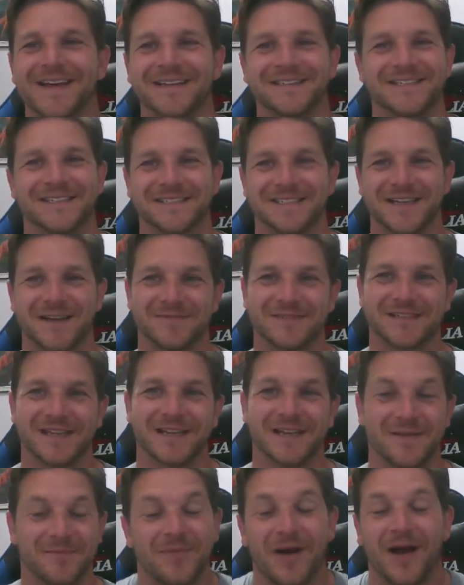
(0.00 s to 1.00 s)
It seems
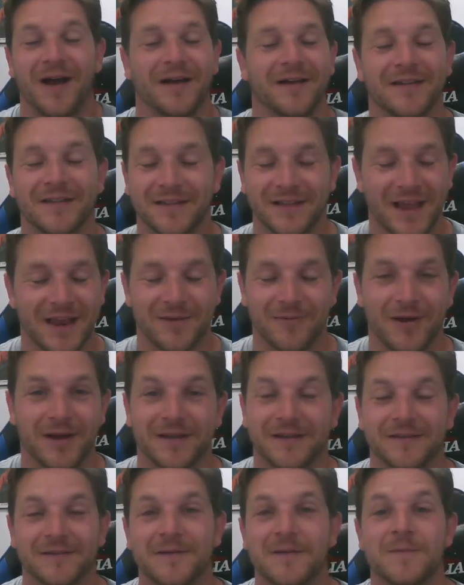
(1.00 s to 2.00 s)
silly, but anyway.
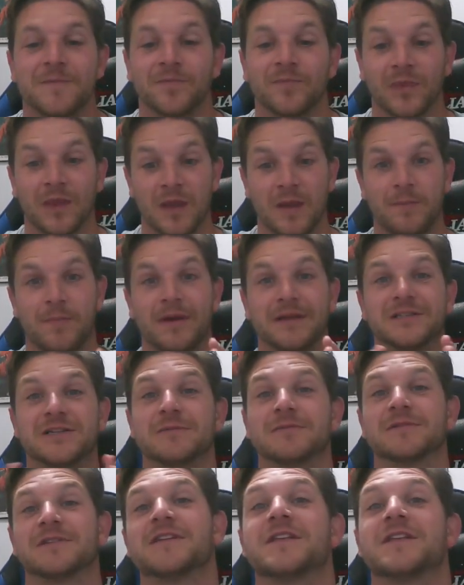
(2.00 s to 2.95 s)
But in terms of the